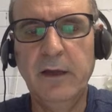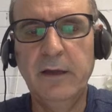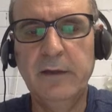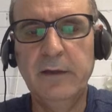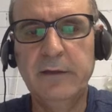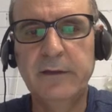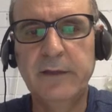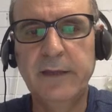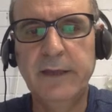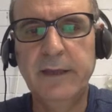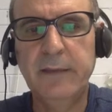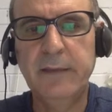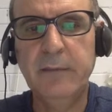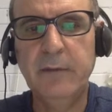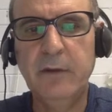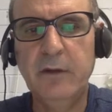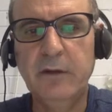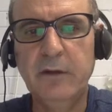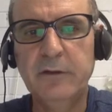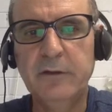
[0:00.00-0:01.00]
the
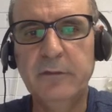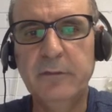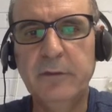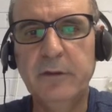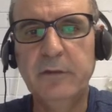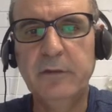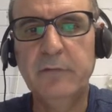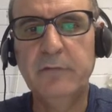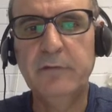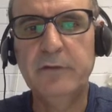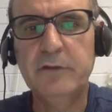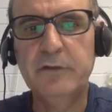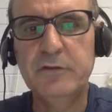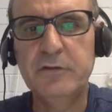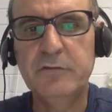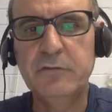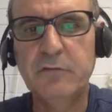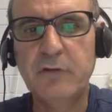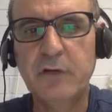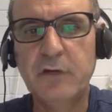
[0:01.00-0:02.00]
amount by
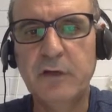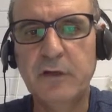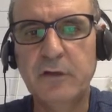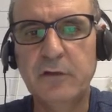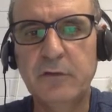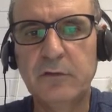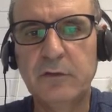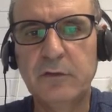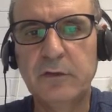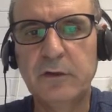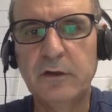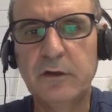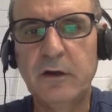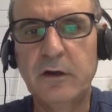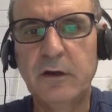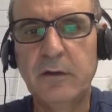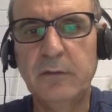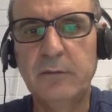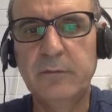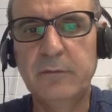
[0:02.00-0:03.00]
which y going
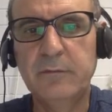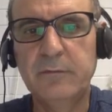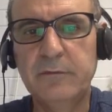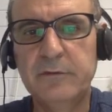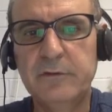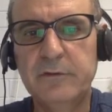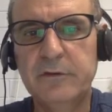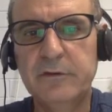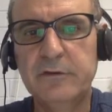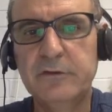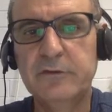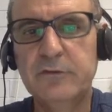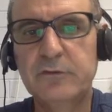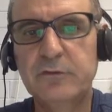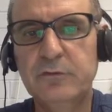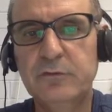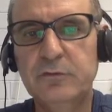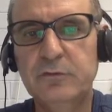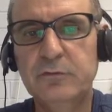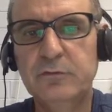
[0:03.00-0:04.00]
up, which is
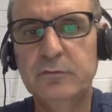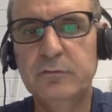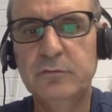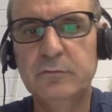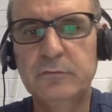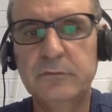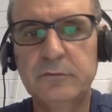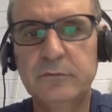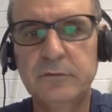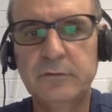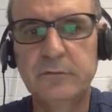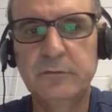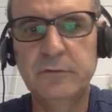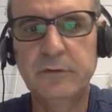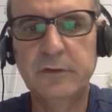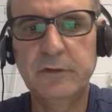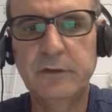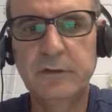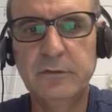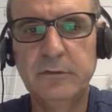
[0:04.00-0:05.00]
2, so we
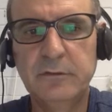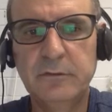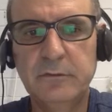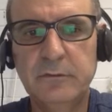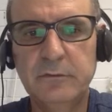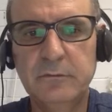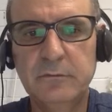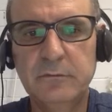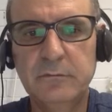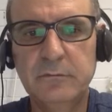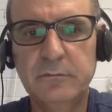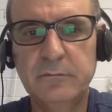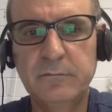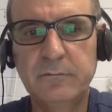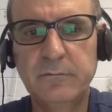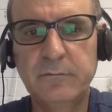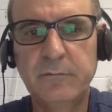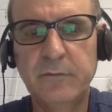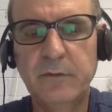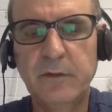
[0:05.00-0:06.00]
write 2,
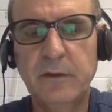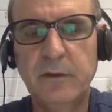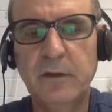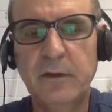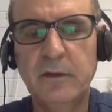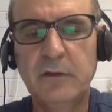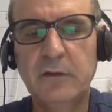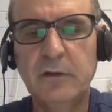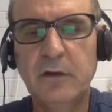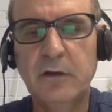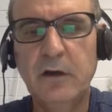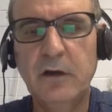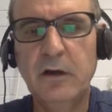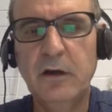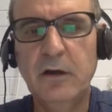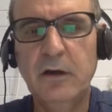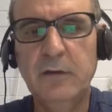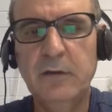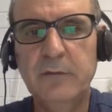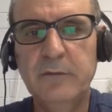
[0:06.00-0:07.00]

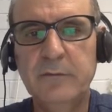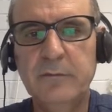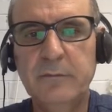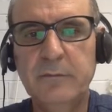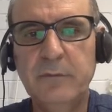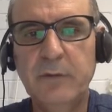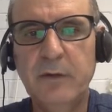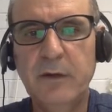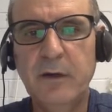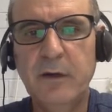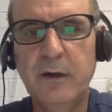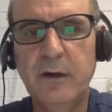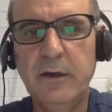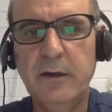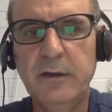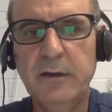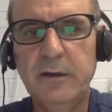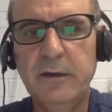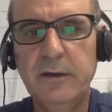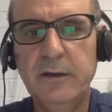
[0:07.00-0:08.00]
times
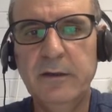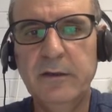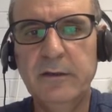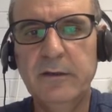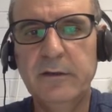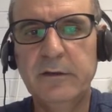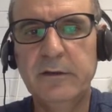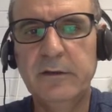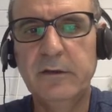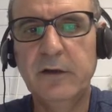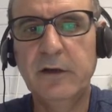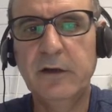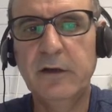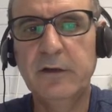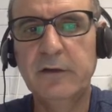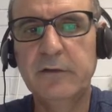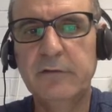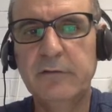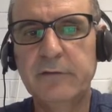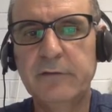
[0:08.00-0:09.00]
by the
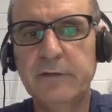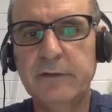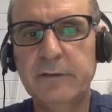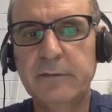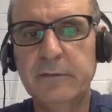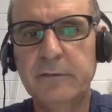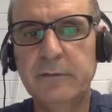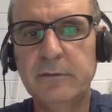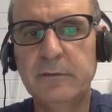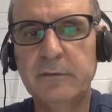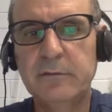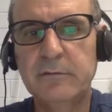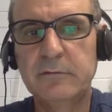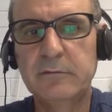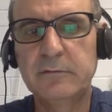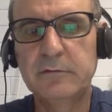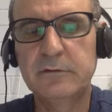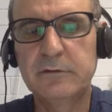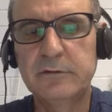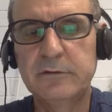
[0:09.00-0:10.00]
other variable,
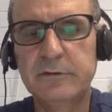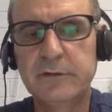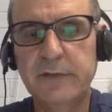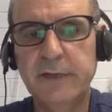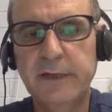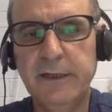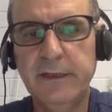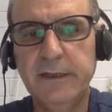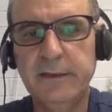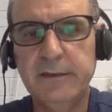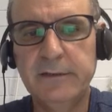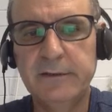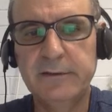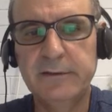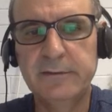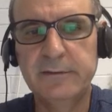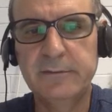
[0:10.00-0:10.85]
which is x,